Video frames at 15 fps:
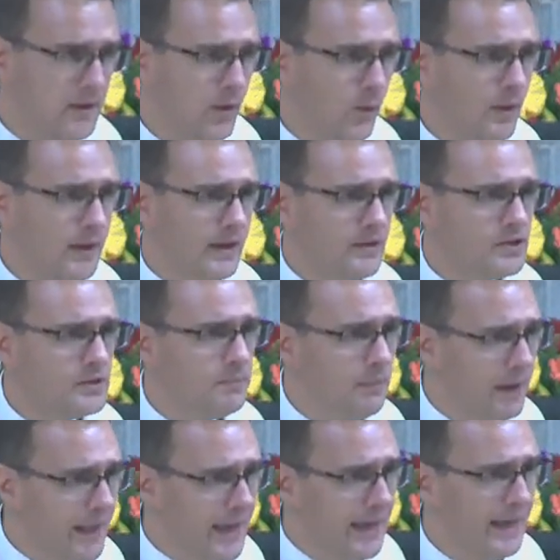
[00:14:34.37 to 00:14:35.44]
We
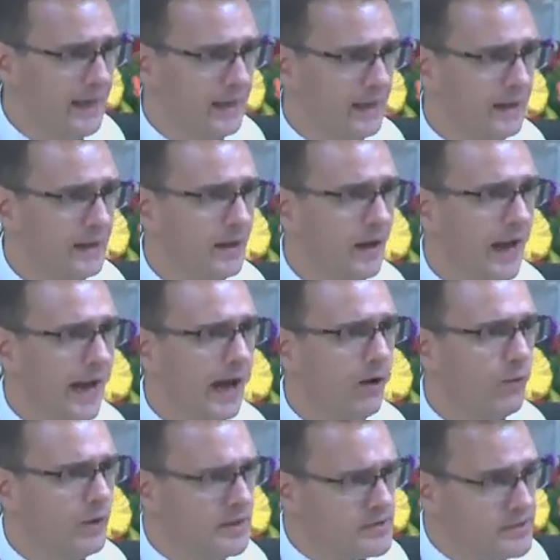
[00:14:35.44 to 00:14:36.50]
explain how
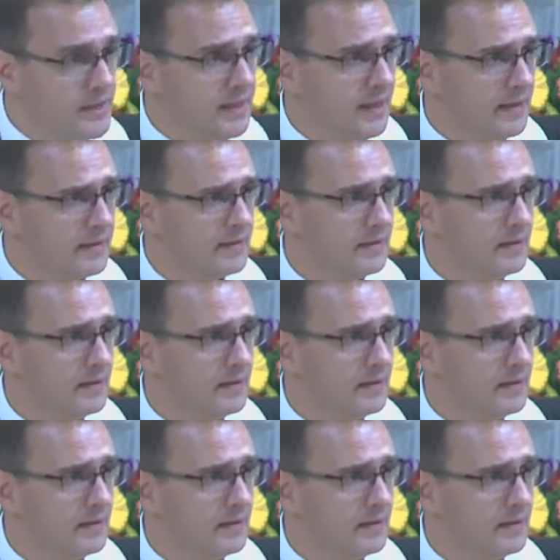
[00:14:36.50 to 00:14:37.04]
we see it.